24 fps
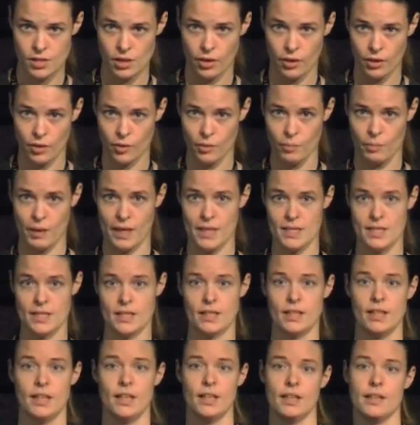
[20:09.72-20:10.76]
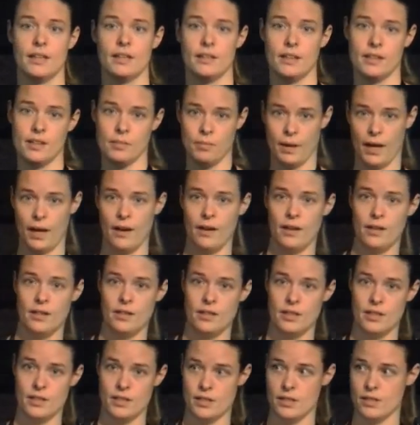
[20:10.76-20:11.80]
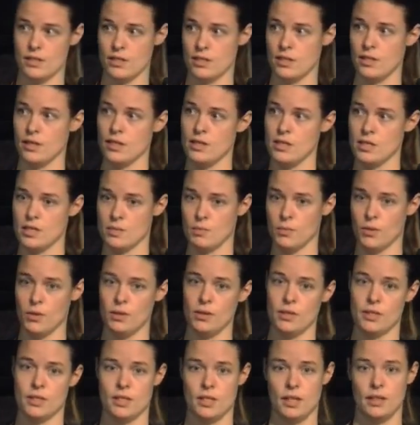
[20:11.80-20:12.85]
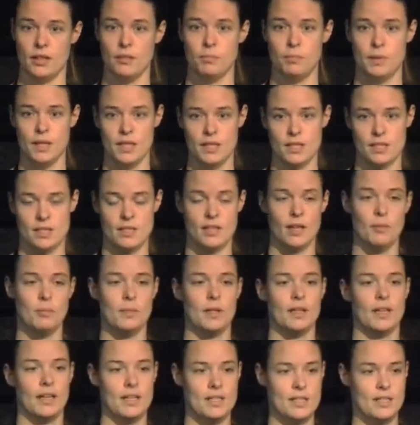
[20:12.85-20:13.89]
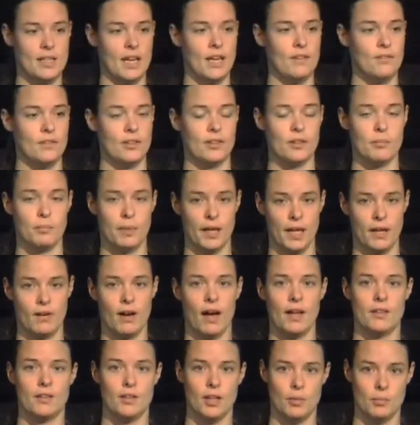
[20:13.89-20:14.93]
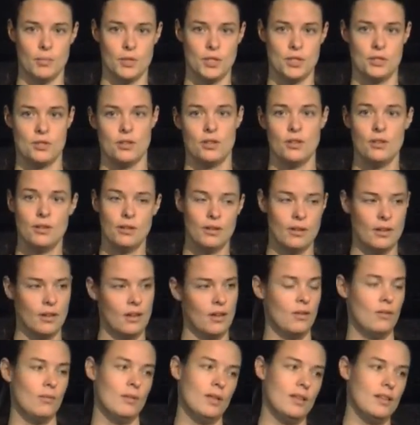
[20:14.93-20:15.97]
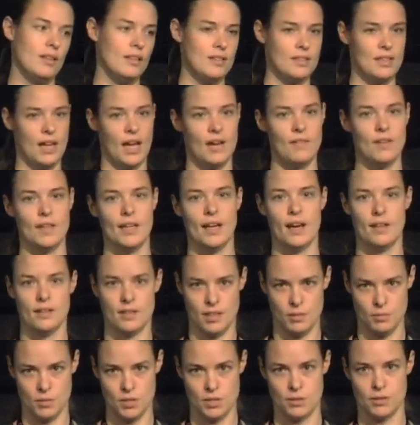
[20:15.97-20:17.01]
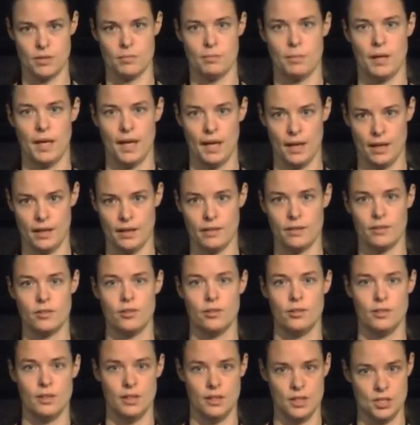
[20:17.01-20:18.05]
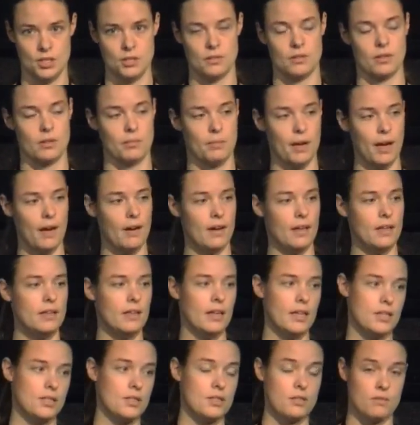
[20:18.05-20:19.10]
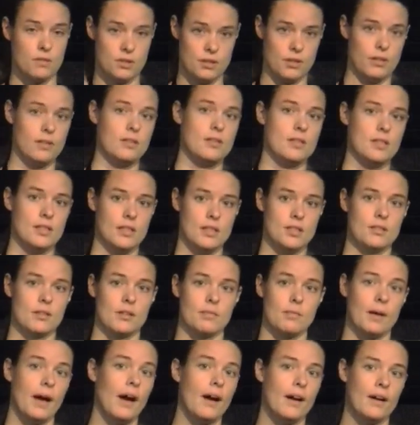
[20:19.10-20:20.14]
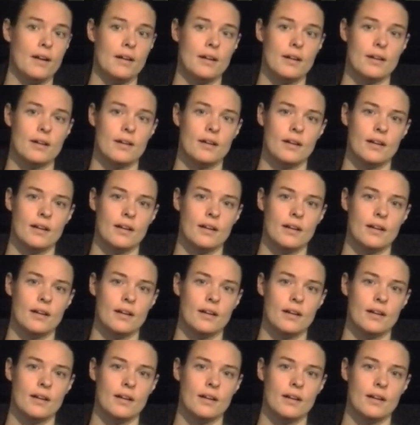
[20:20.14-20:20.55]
So basically, the comparand is the smallest and the biggest number that it's safe to compare other numbers to. When it doesn't have any other numbers to compare to the initial comparand, it just returns the initial comparand.